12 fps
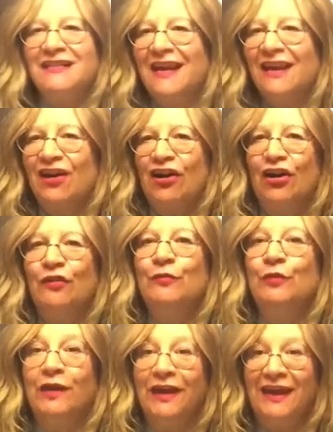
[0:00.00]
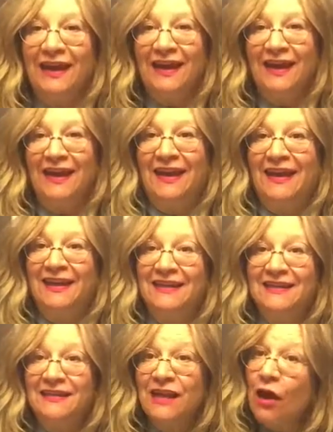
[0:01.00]
like our moqueca
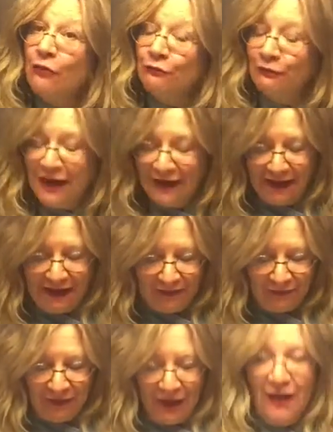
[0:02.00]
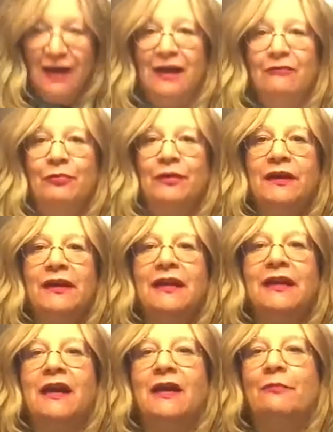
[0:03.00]
is ready. I put
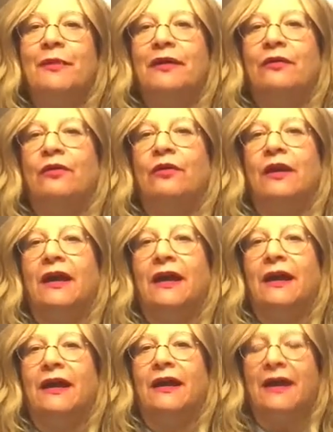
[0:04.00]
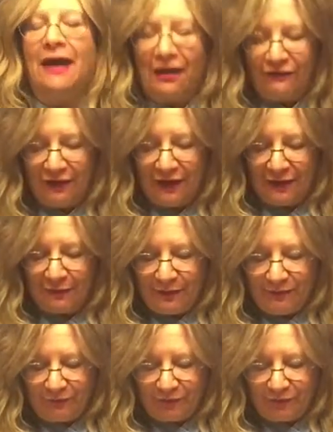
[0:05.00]
in about half a cup of